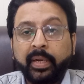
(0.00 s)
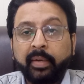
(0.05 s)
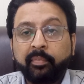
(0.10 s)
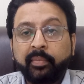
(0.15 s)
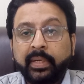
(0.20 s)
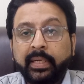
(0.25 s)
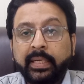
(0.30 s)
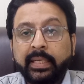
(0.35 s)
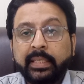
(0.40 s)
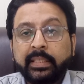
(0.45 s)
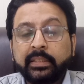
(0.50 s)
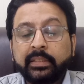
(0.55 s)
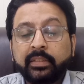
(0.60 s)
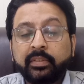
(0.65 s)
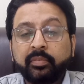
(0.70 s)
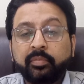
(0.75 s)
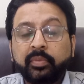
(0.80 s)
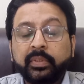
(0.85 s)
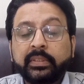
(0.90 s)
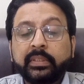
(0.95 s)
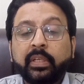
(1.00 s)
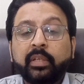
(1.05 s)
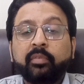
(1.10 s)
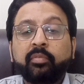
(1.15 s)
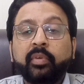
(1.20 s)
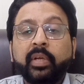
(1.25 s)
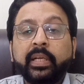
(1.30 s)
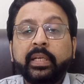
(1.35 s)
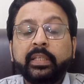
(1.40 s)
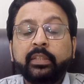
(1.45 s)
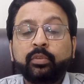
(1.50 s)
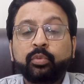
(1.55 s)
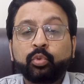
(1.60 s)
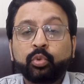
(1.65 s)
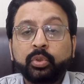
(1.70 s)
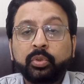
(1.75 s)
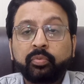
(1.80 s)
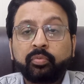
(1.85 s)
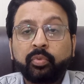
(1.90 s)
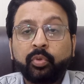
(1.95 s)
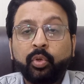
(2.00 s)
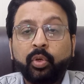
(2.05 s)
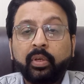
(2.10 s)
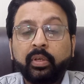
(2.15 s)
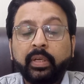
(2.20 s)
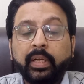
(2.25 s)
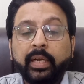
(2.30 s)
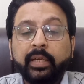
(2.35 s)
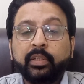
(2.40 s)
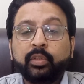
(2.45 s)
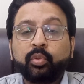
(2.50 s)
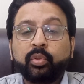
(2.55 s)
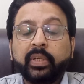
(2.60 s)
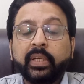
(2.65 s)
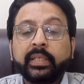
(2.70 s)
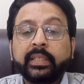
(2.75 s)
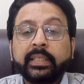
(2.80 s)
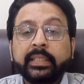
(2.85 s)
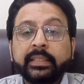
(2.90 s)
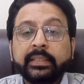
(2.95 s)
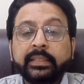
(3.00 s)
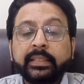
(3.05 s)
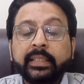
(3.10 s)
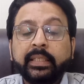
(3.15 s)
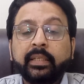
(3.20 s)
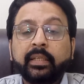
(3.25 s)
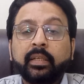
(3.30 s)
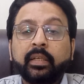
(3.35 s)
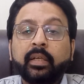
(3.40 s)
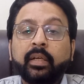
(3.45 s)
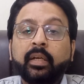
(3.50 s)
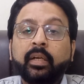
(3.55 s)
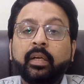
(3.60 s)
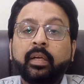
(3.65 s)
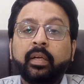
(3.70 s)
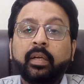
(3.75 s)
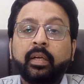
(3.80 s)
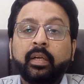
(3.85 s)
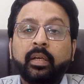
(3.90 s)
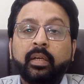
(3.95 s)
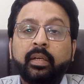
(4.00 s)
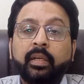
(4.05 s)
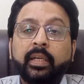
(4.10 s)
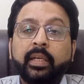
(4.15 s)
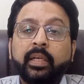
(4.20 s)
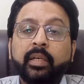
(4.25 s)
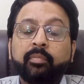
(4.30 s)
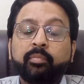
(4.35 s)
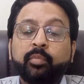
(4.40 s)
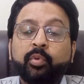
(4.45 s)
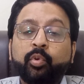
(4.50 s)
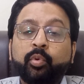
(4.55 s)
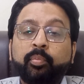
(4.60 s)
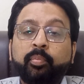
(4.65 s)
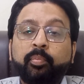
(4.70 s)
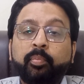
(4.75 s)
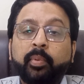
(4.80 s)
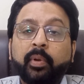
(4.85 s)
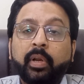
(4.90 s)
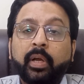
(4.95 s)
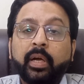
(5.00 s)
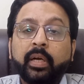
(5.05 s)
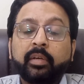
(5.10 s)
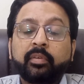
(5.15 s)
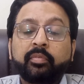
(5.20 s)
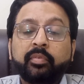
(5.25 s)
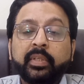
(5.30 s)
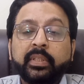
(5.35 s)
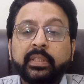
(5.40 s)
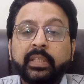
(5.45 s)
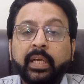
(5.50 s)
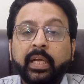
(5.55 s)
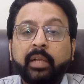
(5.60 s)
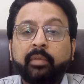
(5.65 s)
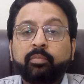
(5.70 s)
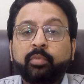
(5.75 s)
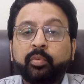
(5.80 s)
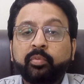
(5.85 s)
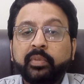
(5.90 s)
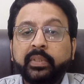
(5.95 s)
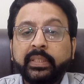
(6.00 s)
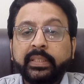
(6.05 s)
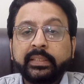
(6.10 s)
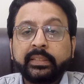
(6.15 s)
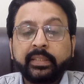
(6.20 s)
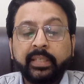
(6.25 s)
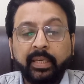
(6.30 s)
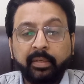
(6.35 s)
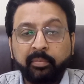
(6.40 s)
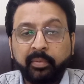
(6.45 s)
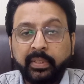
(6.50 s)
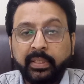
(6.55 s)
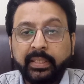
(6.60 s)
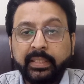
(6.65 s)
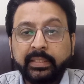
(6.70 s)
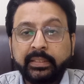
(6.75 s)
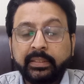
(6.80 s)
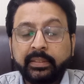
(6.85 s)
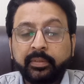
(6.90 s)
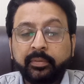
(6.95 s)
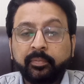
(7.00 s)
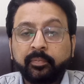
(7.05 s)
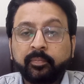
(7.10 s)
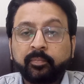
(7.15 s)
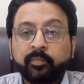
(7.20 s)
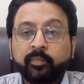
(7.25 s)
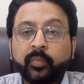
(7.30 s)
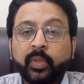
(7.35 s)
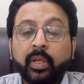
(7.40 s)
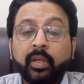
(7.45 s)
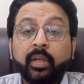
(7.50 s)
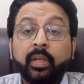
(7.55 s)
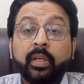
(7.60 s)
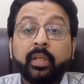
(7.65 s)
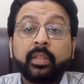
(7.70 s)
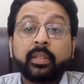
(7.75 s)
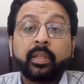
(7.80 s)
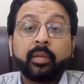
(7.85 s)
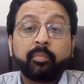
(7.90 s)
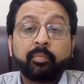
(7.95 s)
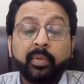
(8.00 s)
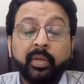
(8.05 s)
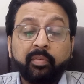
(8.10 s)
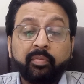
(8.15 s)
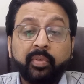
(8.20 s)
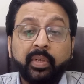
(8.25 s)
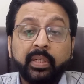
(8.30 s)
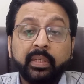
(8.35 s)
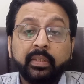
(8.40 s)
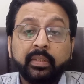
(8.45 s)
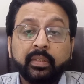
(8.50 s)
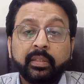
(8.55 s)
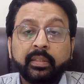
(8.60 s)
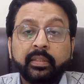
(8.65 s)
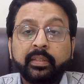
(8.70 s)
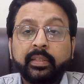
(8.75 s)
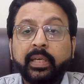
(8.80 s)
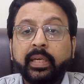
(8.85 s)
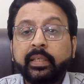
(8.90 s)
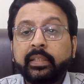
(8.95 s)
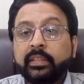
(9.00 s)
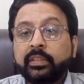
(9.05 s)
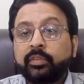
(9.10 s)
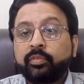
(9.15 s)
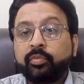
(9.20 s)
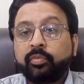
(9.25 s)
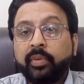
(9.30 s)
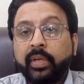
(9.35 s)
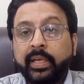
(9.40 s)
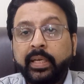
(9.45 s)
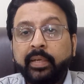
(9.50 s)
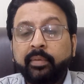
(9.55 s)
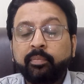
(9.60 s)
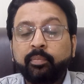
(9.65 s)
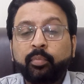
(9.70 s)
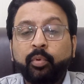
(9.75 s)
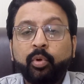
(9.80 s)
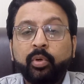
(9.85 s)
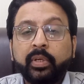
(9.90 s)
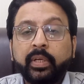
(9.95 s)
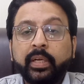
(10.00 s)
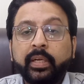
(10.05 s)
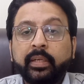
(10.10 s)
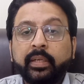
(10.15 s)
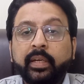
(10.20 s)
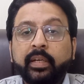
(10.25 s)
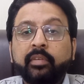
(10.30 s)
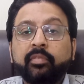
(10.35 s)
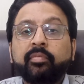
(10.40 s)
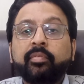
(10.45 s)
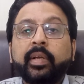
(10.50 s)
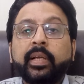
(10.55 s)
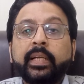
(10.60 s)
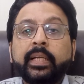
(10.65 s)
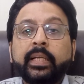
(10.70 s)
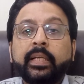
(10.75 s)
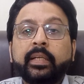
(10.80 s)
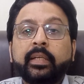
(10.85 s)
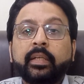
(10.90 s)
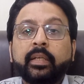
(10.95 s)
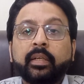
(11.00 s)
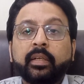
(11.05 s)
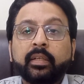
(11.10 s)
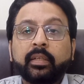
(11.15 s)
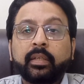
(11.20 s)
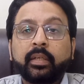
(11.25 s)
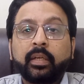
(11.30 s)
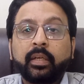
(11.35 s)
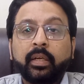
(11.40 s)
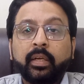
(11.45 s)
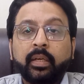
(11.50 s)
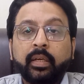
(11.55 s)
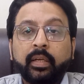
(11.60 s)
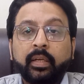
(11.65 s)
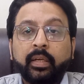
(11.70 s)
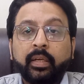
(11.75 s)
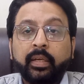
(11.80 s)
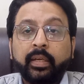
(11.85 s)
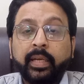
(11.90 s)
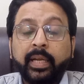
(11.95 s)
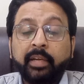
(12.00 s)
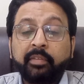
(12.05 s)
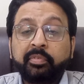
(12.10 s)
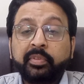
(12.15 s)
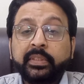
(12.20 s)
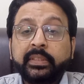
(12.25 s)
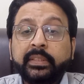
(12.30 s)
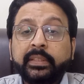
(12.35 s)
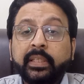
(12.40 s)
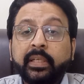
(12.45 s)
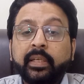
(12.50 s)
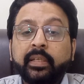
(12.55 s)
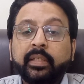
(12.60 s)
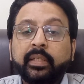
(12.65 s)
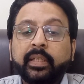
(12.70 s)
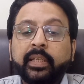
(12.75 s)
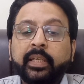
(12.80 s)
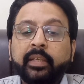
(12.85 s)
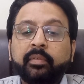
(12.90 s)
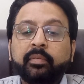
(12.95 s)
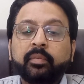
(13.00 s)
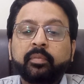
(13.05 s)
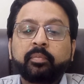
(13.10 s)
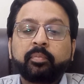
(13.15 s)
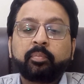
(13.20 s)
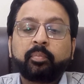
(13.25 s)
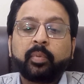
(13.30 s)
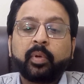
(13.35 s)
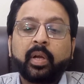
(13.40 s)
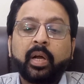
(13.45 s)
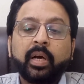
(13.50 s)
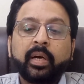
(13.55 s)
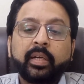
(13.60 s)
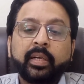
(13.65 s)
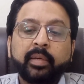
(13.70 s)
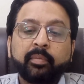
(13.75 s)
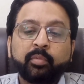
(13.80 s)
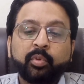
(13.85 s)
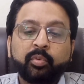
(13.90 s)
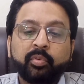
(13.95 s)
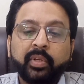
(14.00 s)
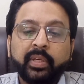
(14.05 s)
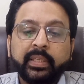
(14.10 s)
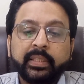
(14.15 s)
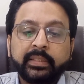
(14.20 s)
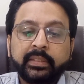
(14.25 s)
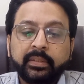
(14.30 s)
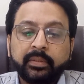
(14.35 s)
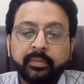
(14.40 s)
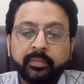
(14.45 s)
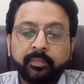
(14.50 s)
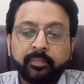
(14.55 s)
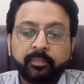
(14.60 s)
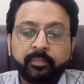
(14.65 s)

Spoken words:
remedies, which are very useful, and you can easily remove plaque with the help of these remedies. Number one, that is very important and very efficient in plaque removal, is